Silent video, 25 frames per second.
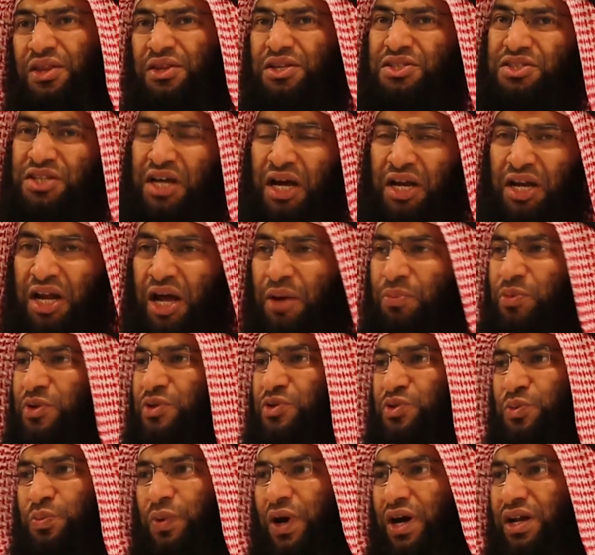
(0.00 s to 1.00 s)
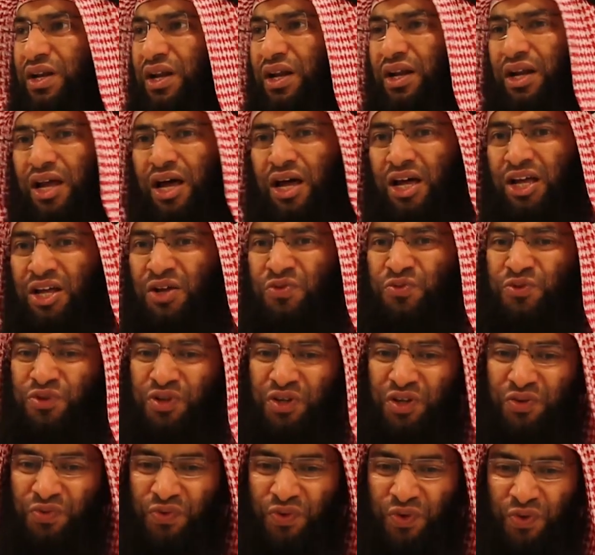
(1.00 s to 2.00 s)
this can happen, subhanAllah,
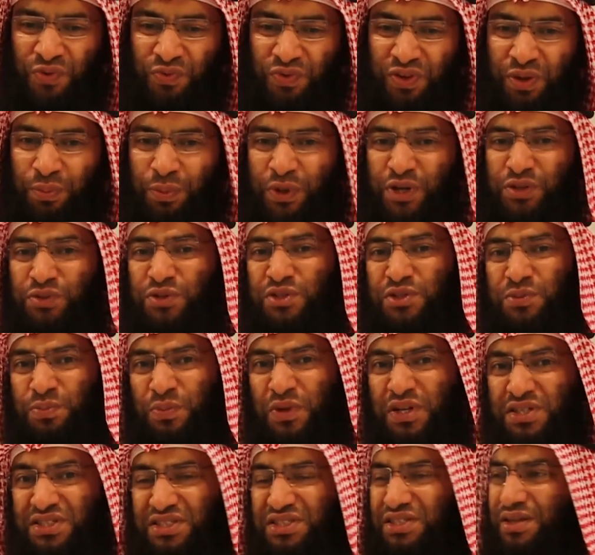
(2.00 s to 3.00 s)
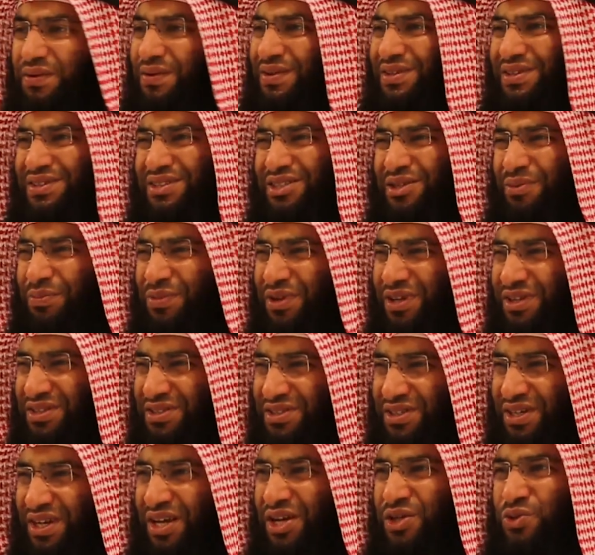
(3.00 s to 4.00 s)
if, if, if the person smells something
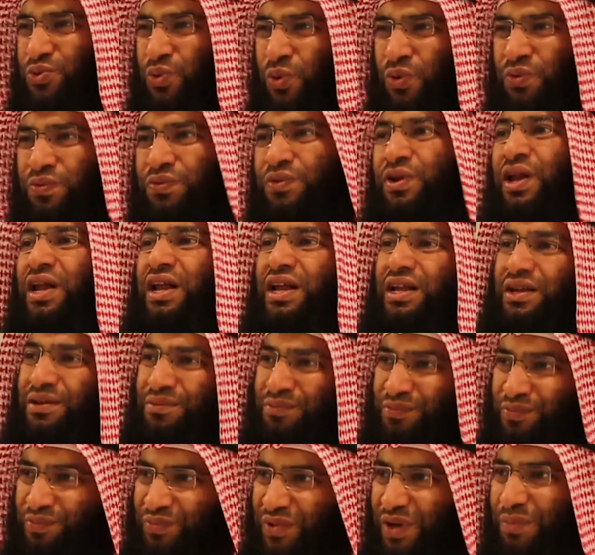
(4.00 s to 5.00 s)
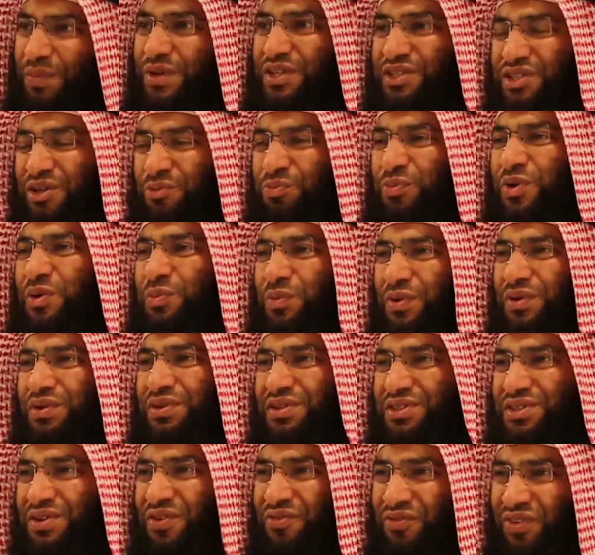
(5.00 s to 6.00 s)
strange, awful. Maybe some
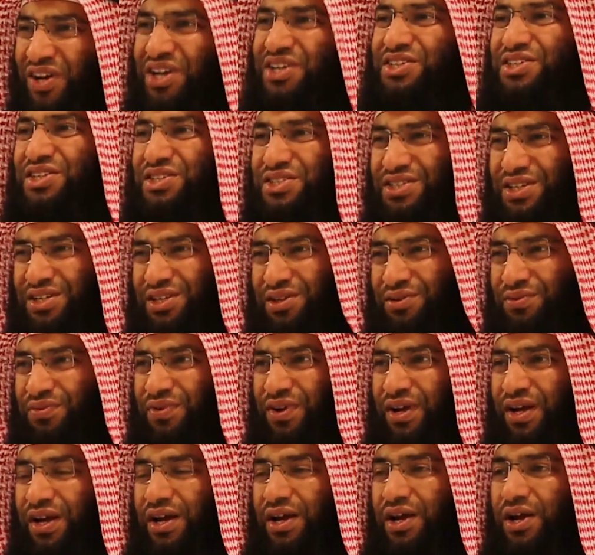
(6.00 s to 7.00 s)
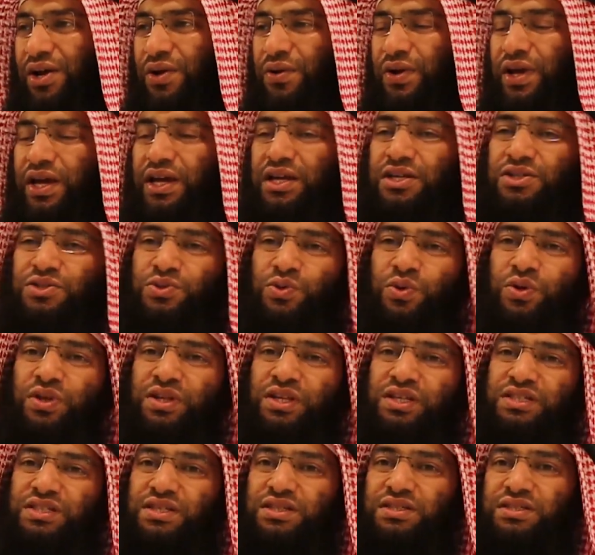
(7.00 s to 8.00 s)
people very sensitive. Okay, so
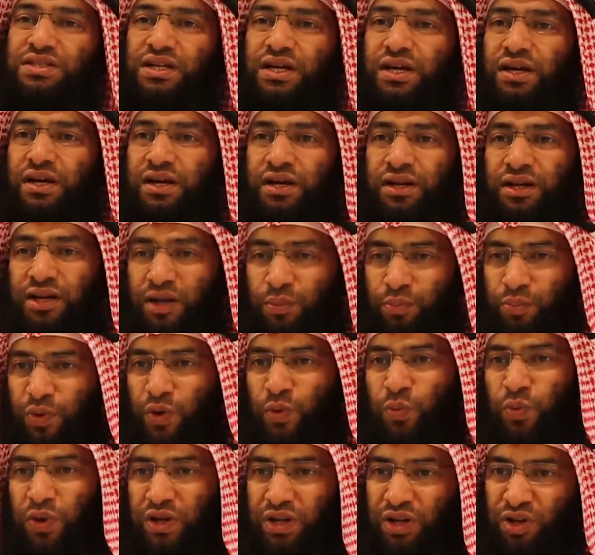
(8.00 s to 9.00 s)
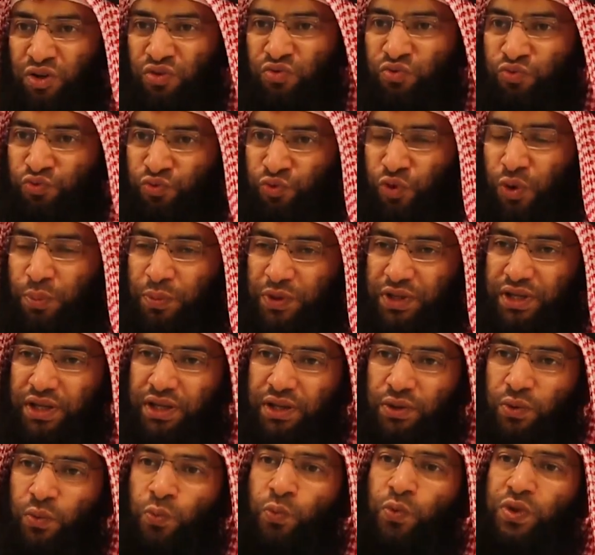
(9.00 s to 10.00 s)
this is uh, number one,
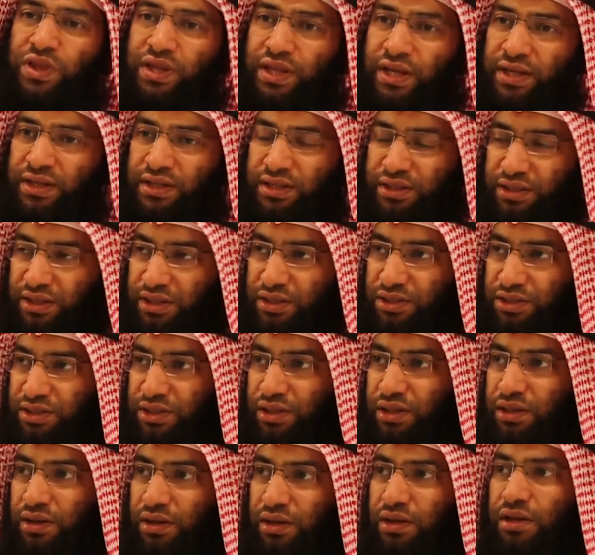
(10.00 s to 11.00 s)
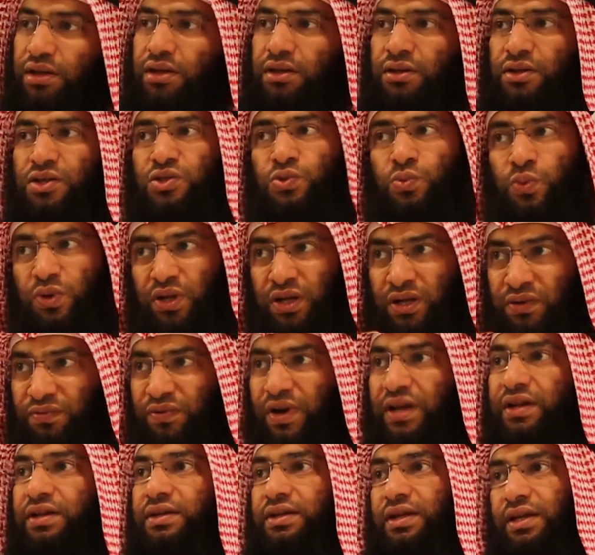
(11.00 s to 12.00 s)
vomiting with intention. This will
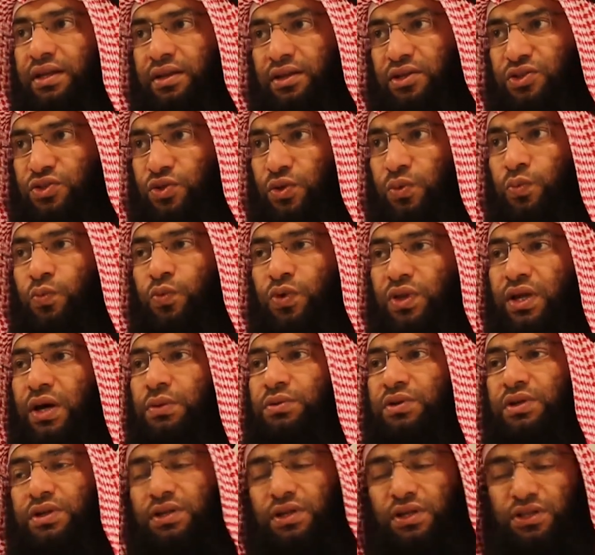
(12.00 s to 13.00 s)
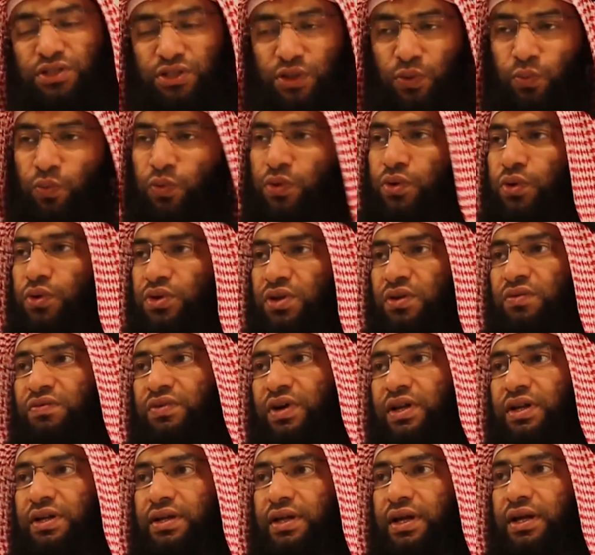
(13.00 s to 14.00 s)
invalidate the sawm. Without intention, will not
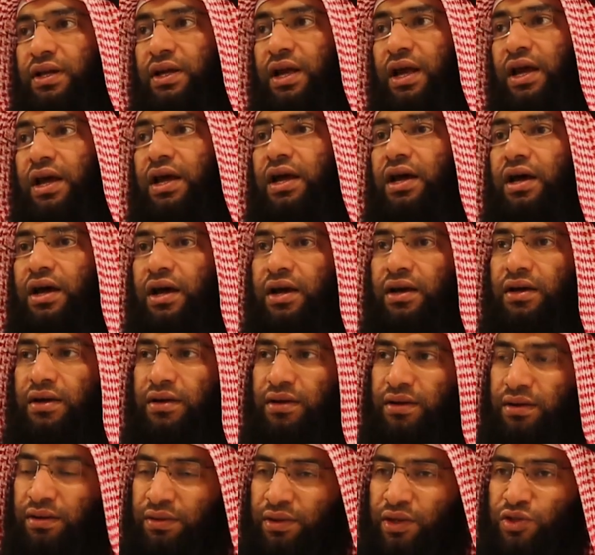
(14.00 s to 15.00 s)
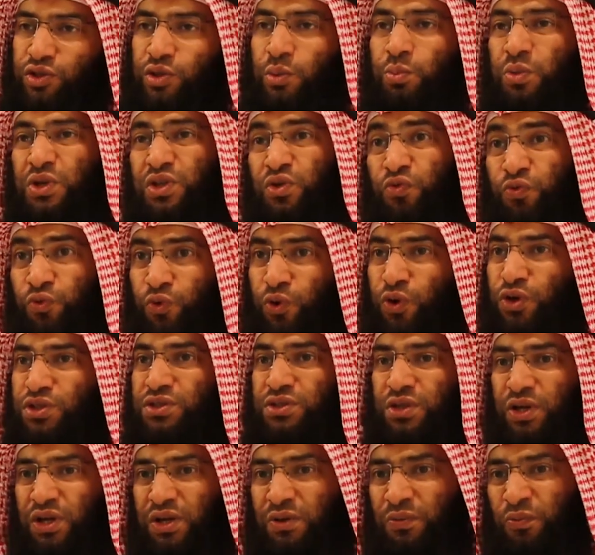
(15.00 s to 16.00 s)
invalidate uh, the sawm. But of
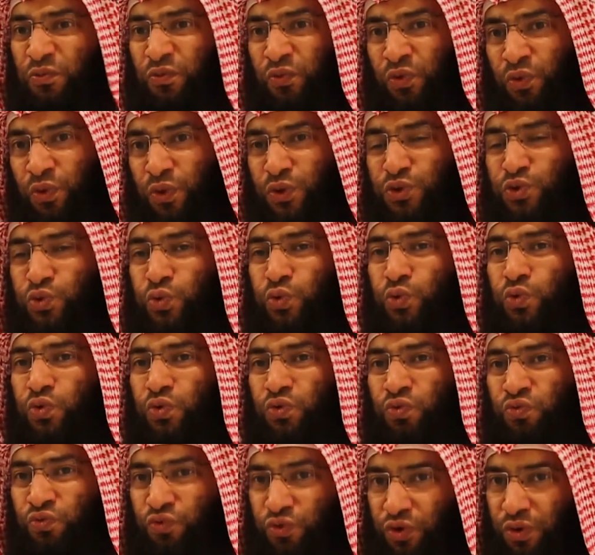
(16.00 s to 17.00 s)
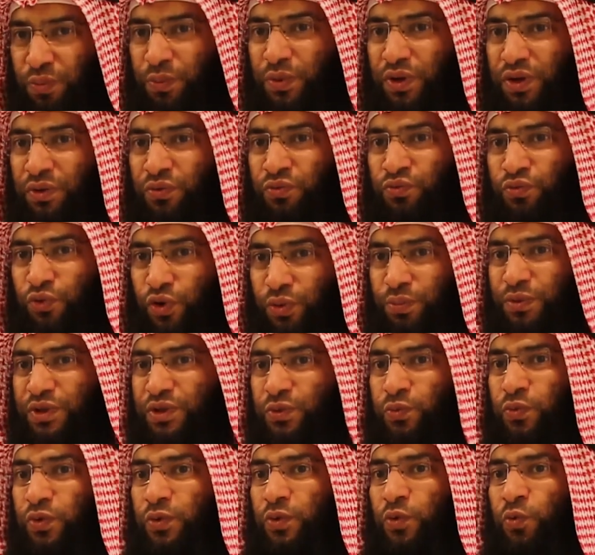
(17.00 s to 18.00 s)
course, those who vomit,
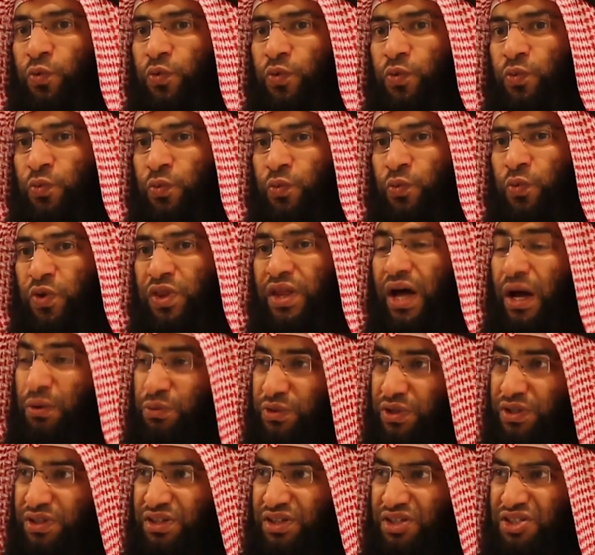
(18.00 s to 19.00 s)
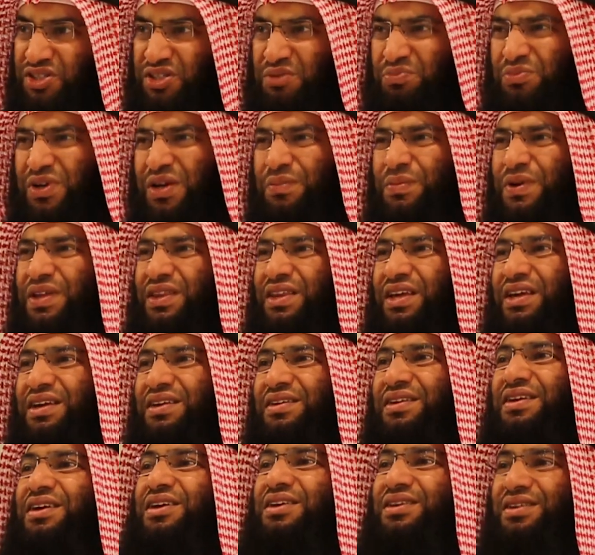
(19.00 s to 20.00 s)
vomit without intention, maybe they
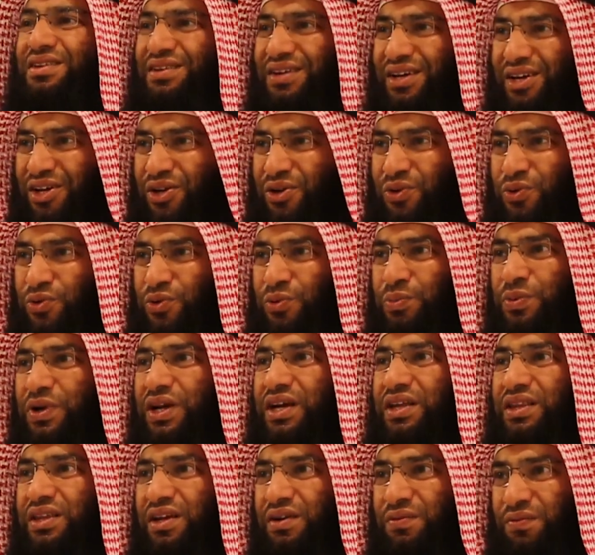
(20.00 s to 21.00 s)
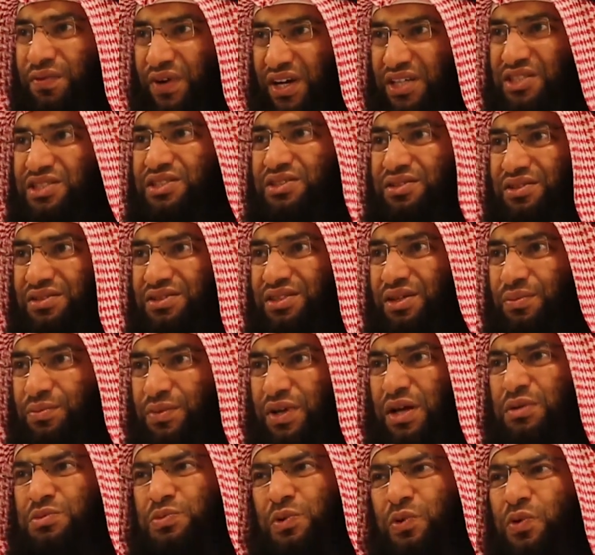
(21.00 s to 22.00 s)
need to break their fast
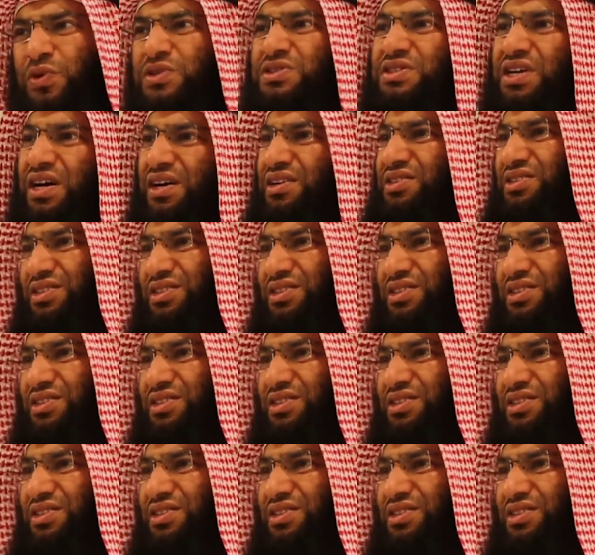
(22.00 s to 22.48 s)
sometimes because they are